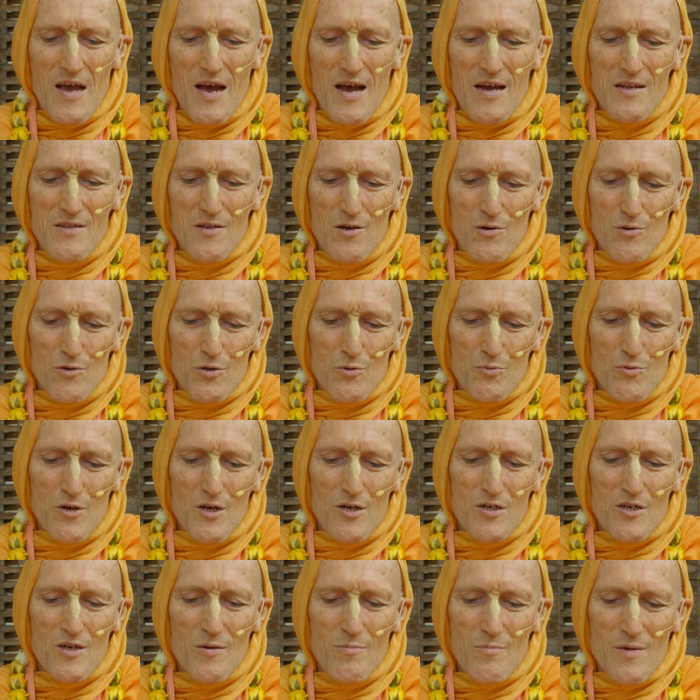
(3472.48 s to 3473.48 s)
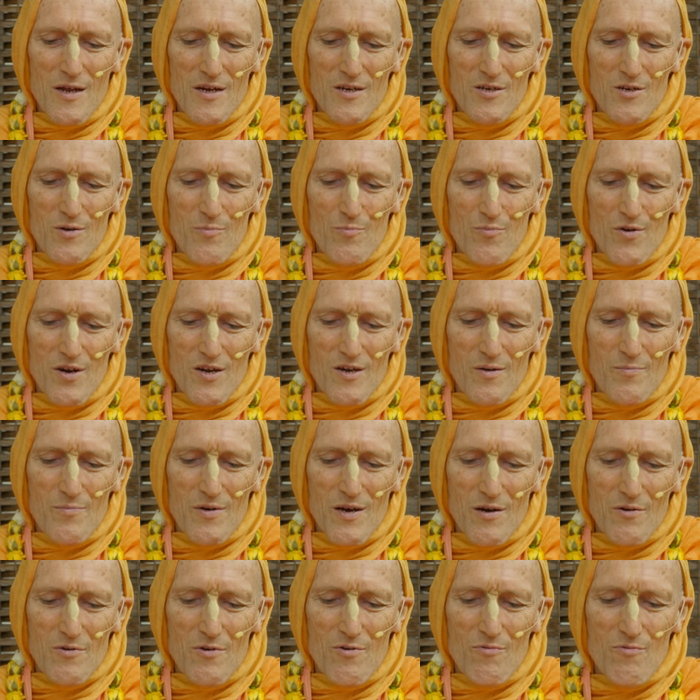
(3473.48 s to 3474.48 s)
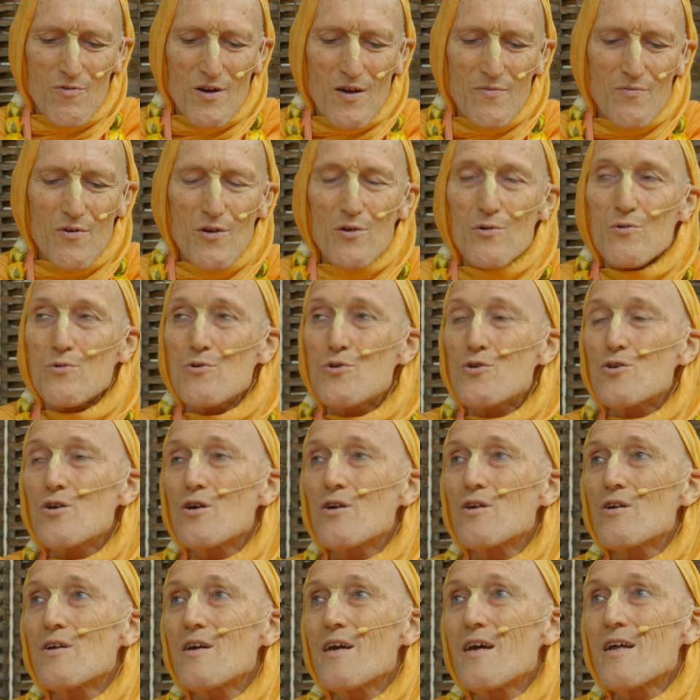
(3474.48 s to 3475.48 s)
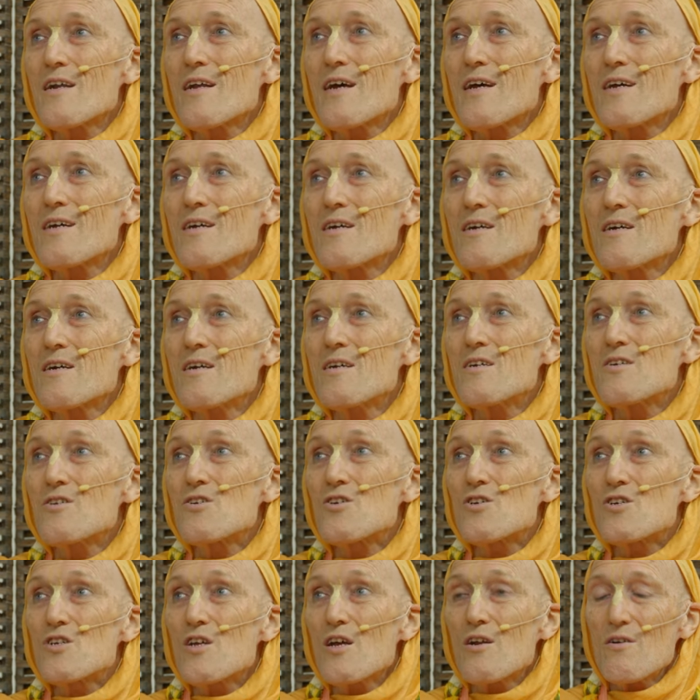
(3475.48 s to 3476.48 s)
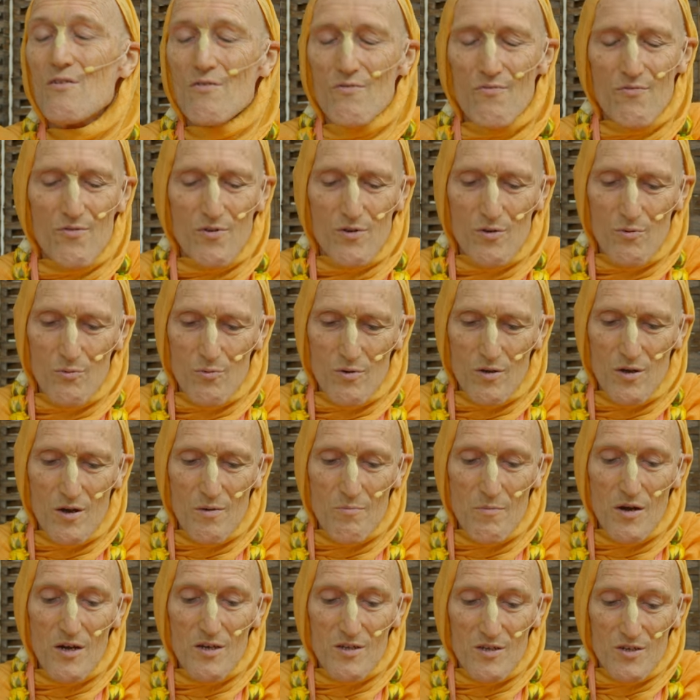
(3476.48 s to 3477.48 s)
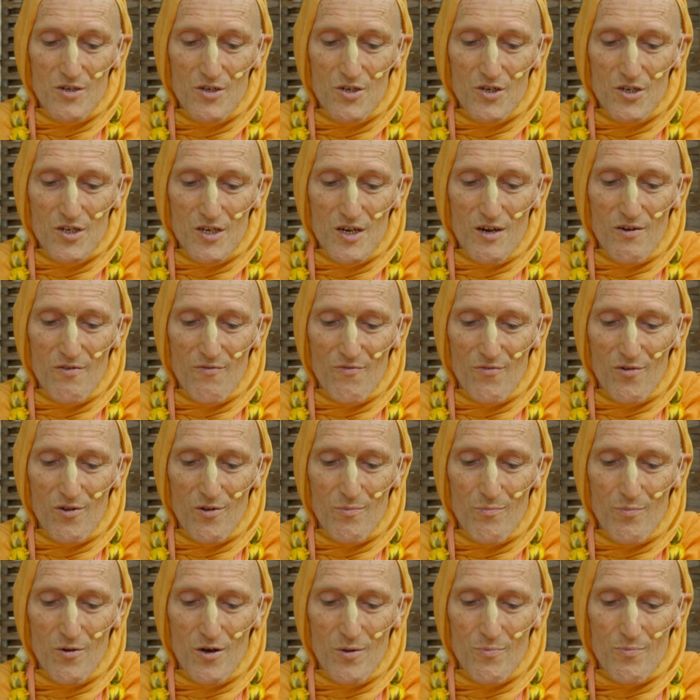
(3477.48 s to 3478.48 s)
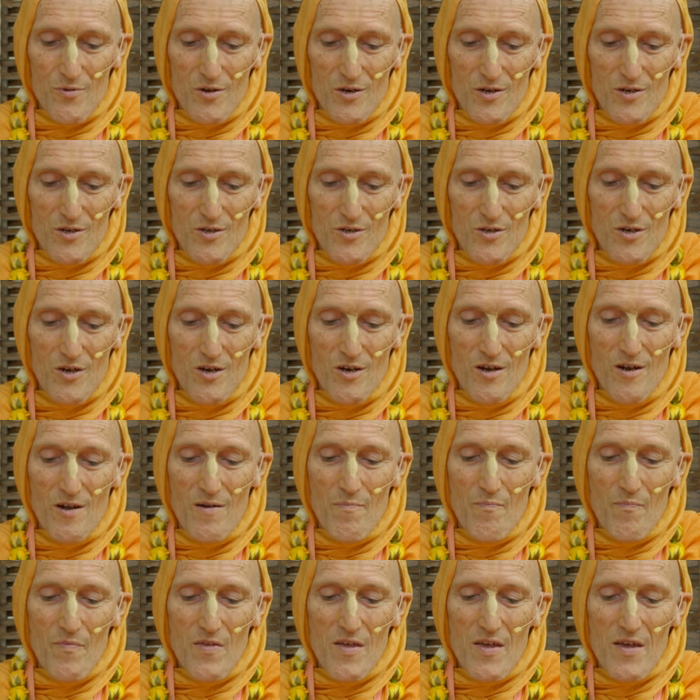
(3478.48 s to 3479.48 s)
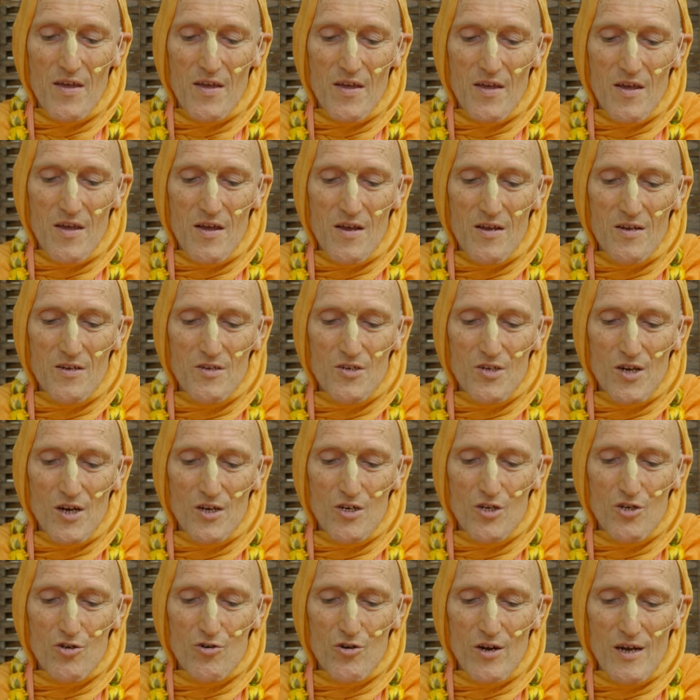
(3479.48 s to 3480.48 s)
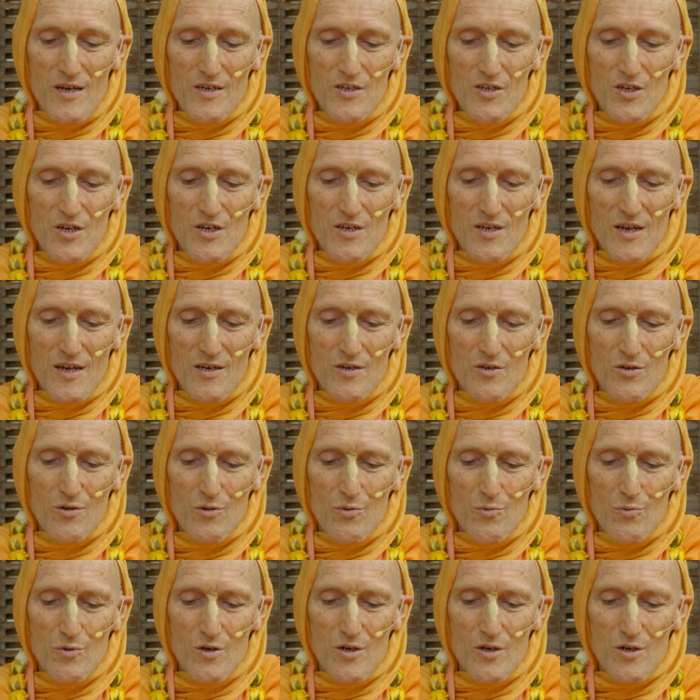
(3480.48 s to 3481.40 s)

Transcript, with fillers: and those words are meant to bring about a revolution in a sinful among the sinful populace. Such transcendental